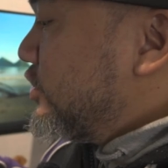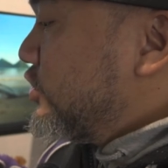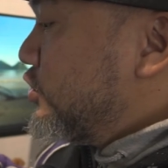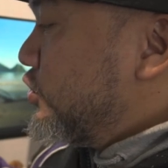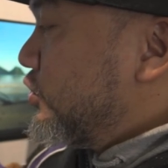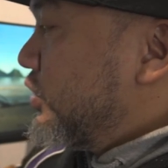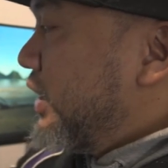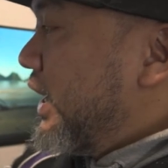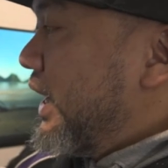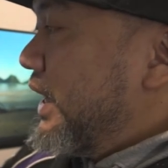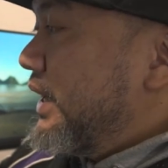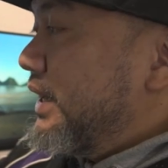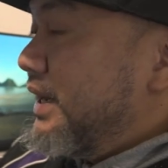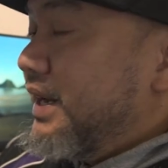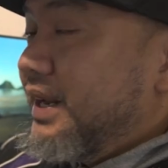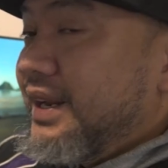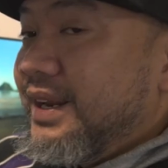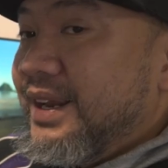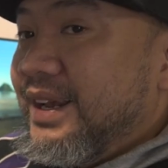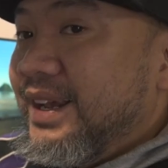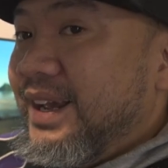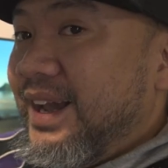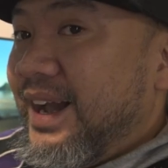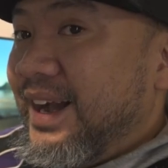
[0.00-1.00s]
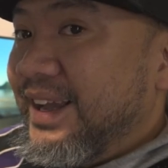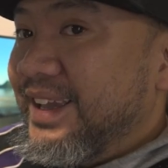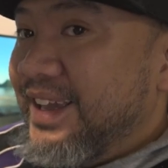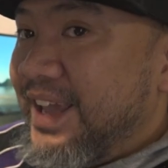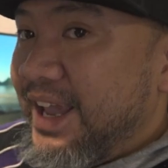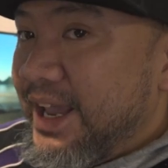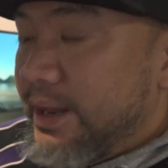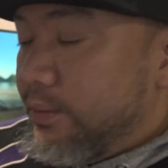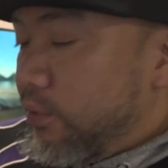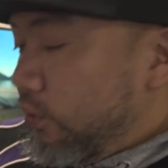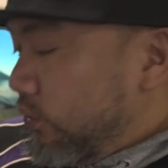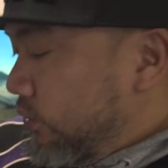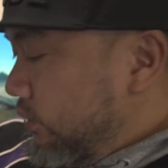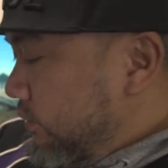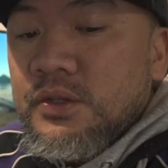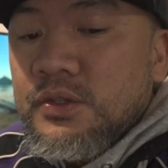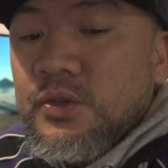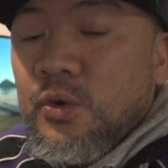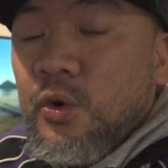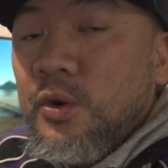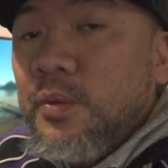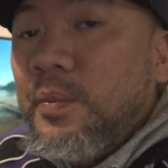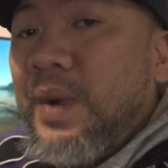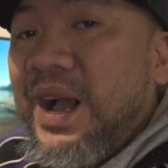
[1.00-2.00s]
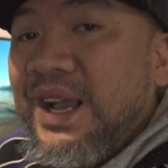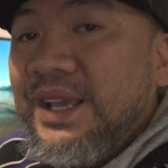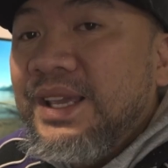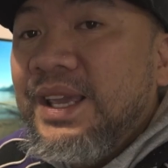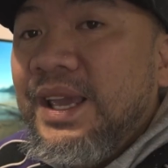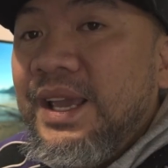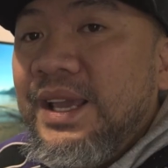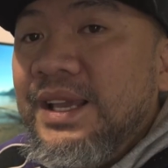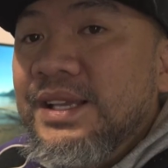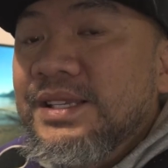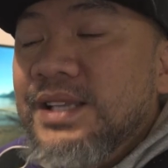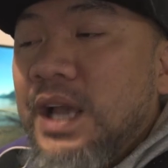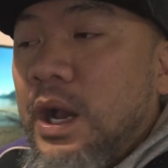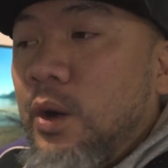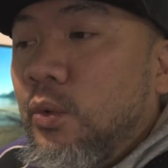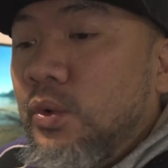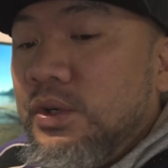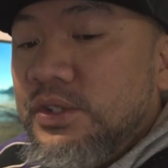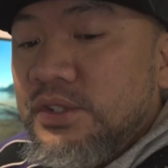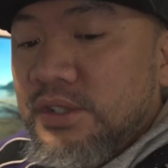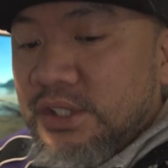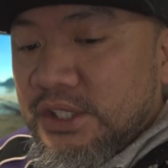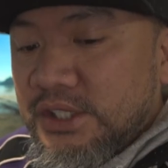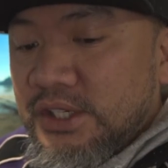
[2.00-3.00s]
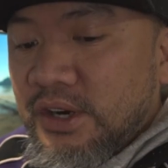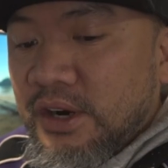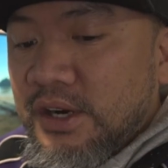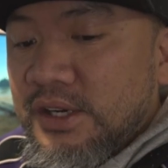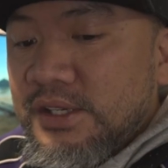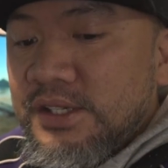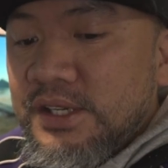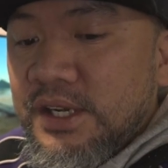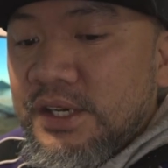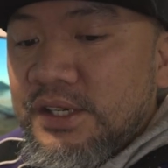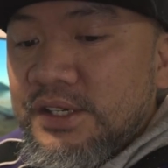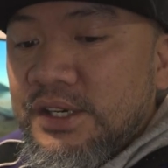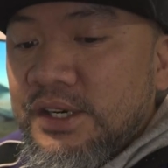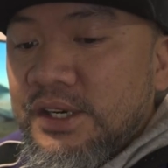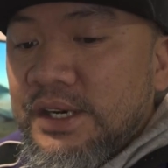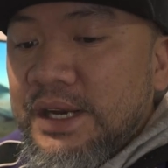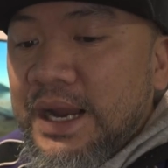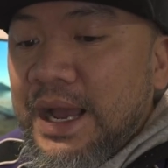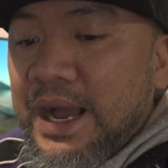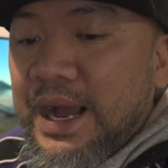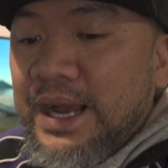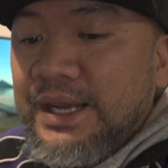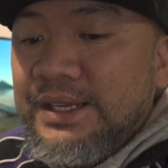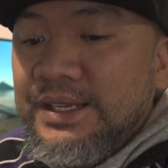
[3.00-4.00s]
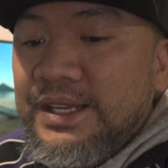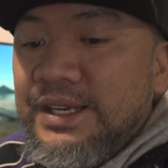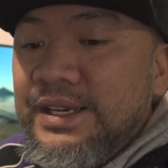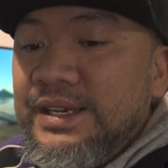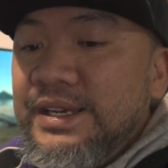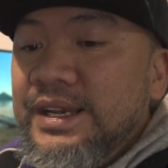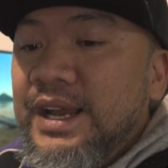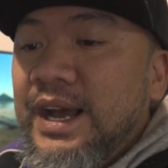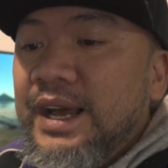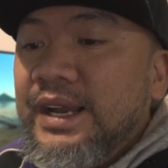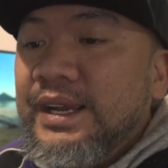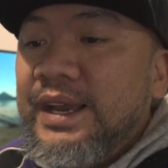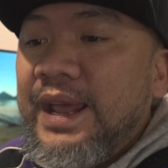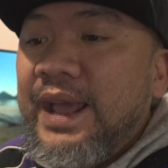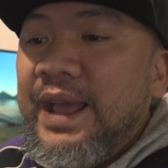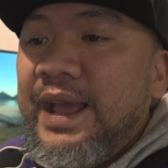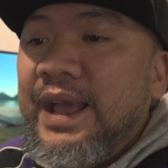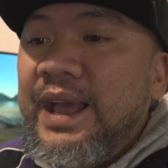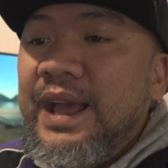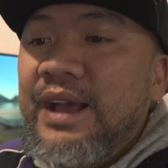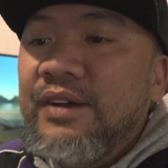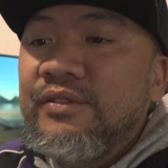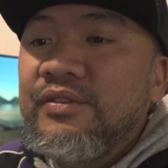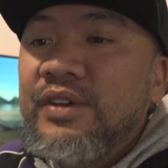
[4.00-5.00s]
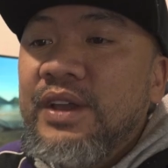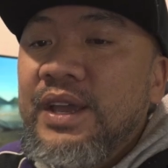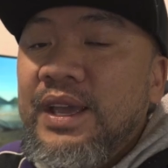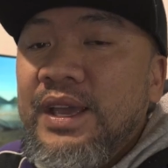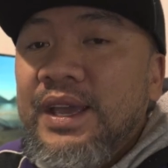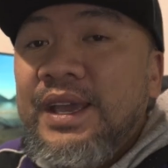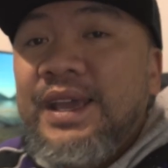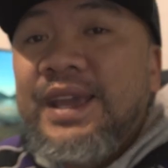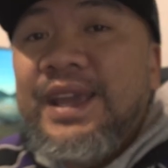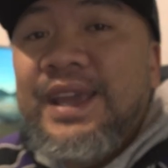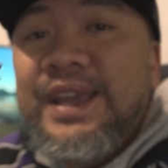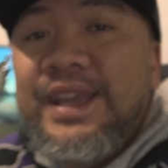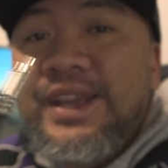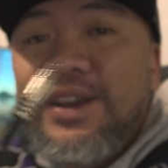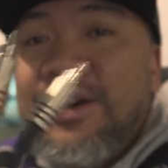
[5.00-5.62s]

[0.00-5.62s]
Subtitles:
to get a cable. So in my case, I went to Guitar Center. I did not have a